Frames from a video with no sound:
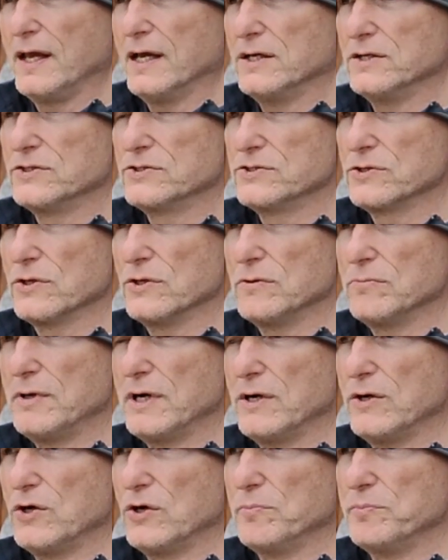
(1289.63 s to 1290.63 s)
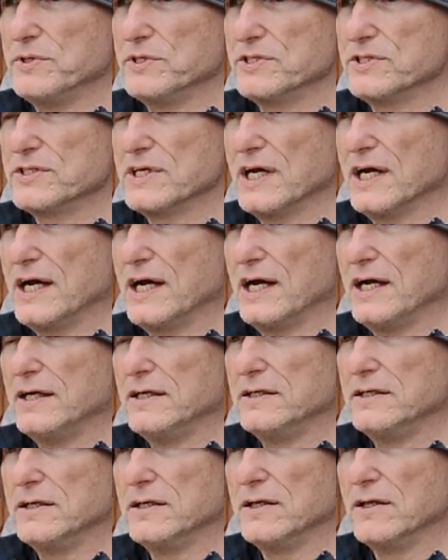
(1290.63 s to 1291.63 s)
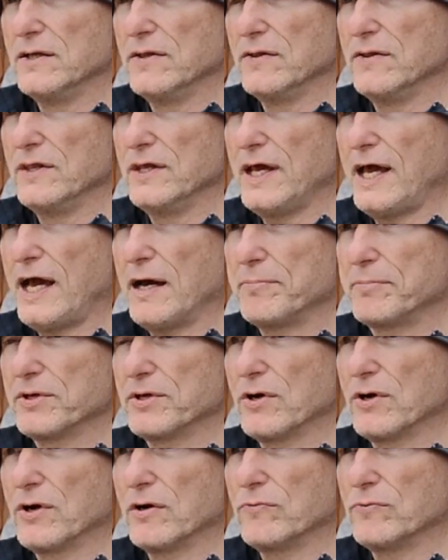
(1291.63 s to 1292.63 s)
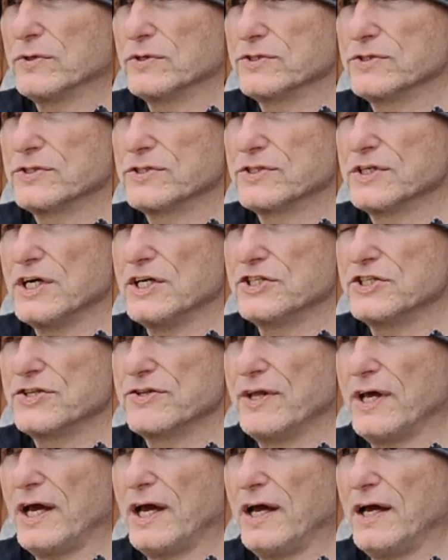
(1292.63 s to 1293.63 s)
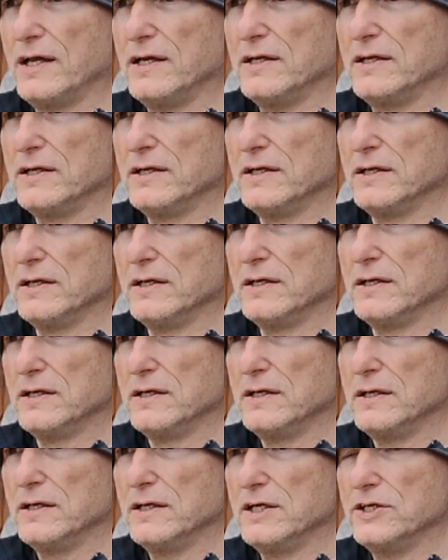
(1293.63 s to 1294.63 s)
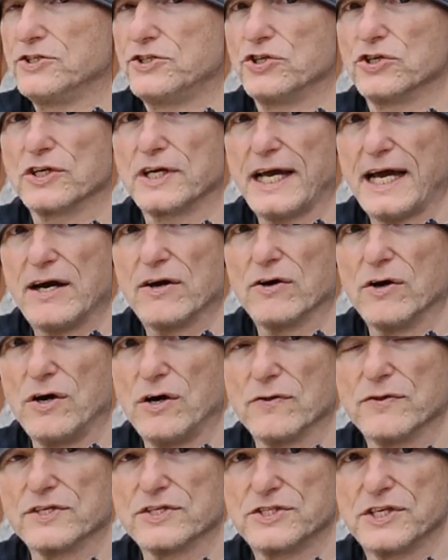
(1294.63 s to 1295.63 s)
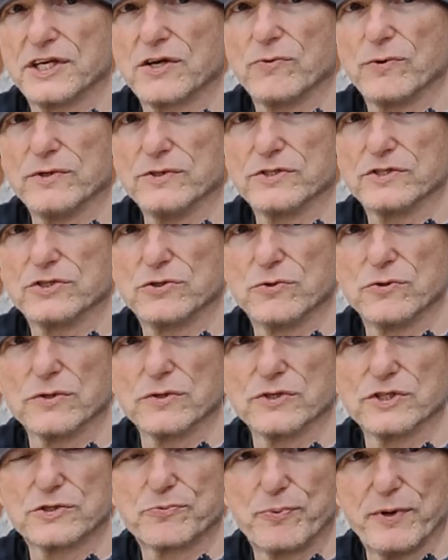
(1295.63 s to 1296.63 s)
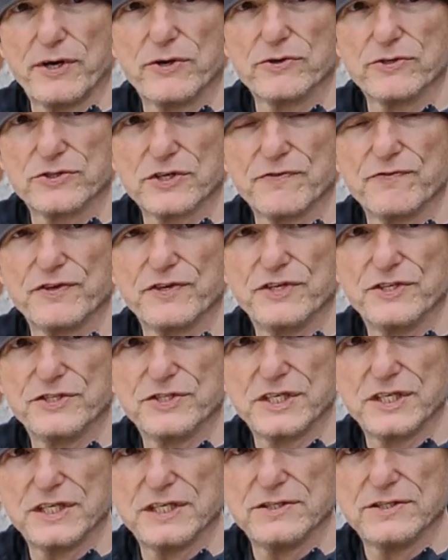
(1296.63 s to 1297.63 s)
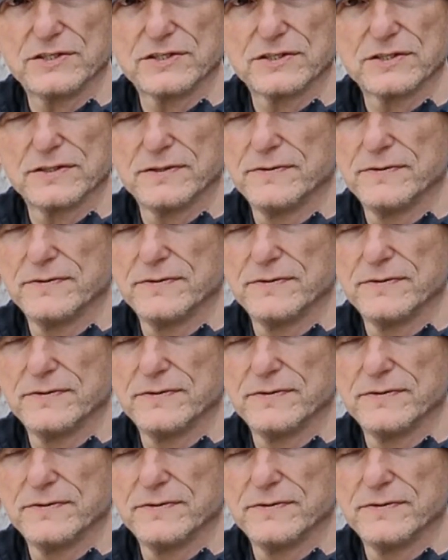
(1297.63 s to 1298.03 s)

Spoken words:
And so my hope is that the ApiGuard was such that it took out all the sick ones who are the spreaders of the disease,